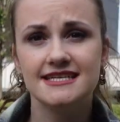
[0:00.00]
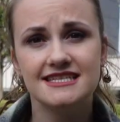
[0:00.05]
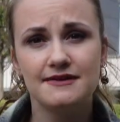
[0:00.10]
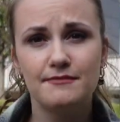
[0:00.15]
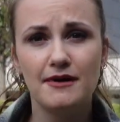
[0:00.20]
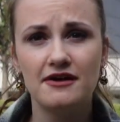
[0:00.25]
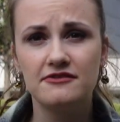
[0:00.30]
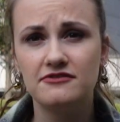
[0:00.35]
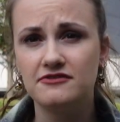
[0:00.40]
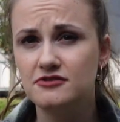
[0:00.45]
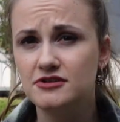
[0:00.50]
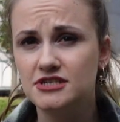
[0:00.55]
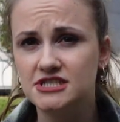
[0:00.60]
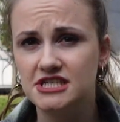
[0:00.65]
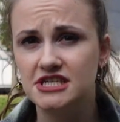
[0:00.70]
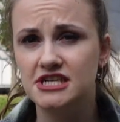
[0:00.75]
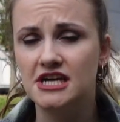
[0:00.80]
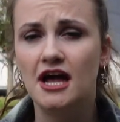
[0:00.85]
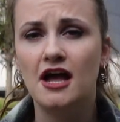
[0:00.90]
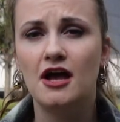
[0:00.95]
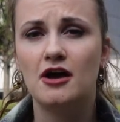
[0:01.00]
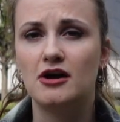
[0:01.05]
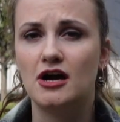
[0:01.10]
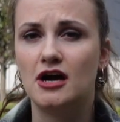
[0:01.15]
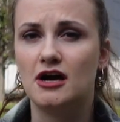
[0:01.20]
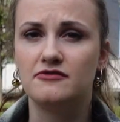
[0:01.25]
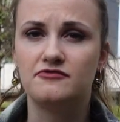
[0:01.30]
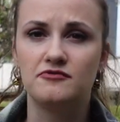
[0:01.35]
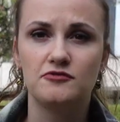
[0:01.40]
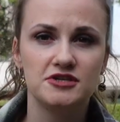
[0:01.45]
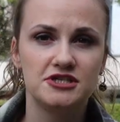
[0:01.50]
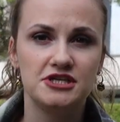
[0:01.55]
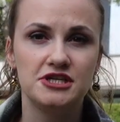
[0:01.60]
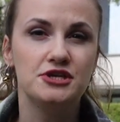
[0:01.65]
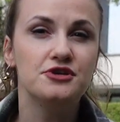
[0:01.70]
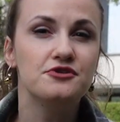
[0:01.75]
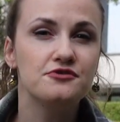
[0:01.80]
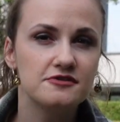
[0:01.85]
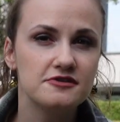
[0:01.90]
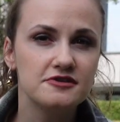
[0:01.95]
It's about 30,
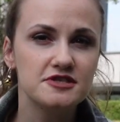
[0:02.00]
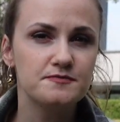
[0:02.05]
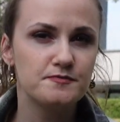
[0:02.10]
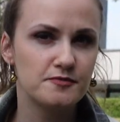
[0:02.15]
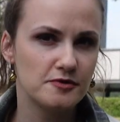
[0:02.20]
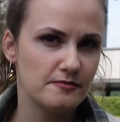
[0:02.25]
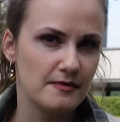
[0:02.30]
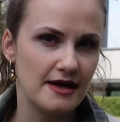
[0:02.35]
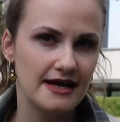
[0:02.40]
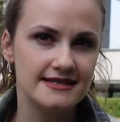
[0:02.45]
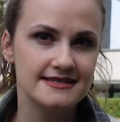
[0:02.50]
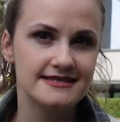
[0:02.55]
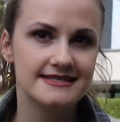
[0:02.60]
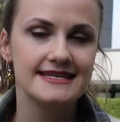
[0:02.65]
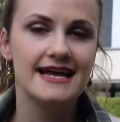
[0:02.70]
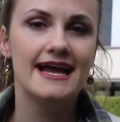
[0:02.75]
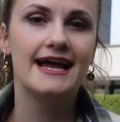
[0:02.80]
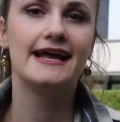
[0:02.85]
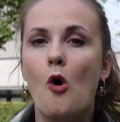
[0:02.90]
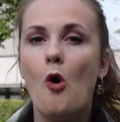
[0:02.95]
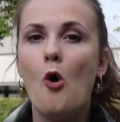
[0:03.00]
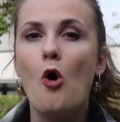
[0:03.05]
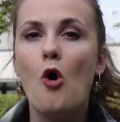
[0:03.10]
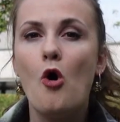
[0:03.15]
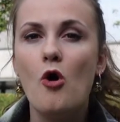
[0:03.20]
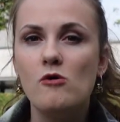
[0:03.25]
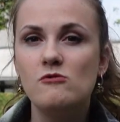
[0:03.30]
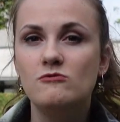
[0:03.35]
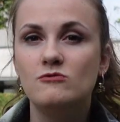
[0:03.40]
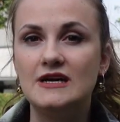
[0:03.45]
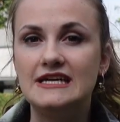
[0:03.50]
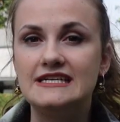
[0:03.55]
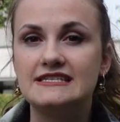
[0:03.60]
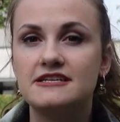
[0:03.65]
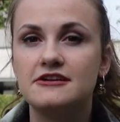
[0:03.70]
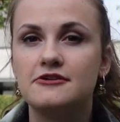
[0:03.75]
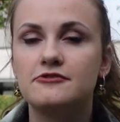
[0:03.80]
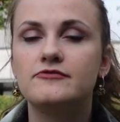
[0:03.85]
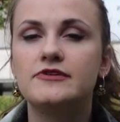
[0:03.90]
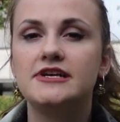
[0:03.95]
40 euros per month.
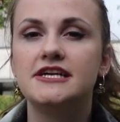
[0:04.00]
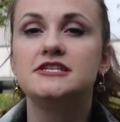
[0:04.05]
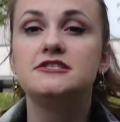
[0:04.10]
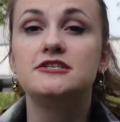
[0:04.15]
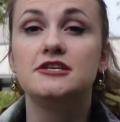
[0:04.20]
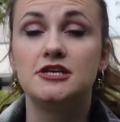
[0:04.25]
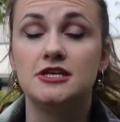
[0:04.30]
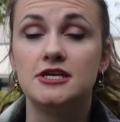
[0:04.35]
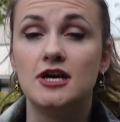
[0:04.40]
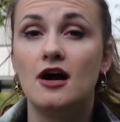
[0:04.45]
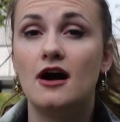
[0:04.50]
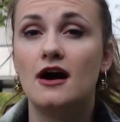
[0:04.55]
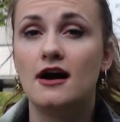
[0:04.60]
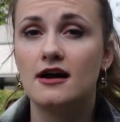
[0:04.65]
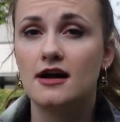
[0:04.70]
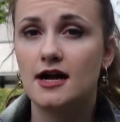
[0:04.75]
Always read your